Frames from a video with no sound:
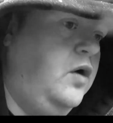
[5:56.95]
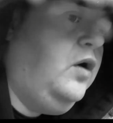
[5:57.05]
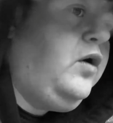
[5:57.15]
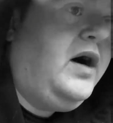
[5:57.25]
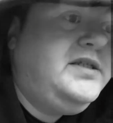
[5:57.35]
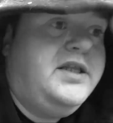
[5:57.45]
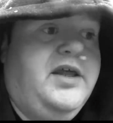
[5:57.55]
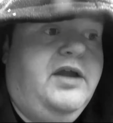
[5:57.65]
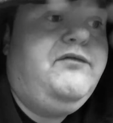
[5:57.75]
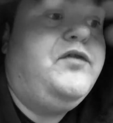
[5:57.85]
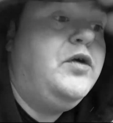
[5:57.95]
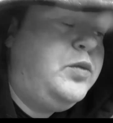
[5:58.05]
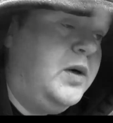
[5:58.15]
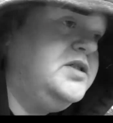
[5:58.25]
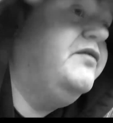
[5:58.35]
or under the
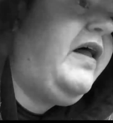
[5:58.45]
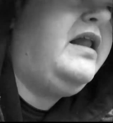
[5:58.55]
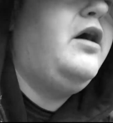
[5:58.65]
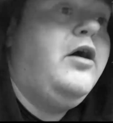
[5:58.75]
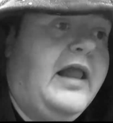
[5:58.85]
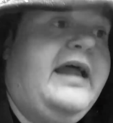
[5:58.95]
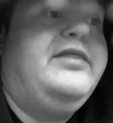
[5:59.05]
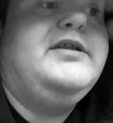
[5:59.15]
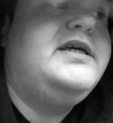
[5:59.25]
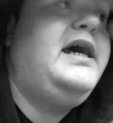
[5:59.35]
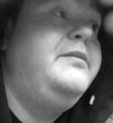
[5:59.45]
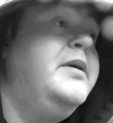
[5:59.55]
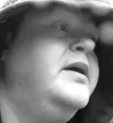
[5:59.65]
influence of alcohol at the time?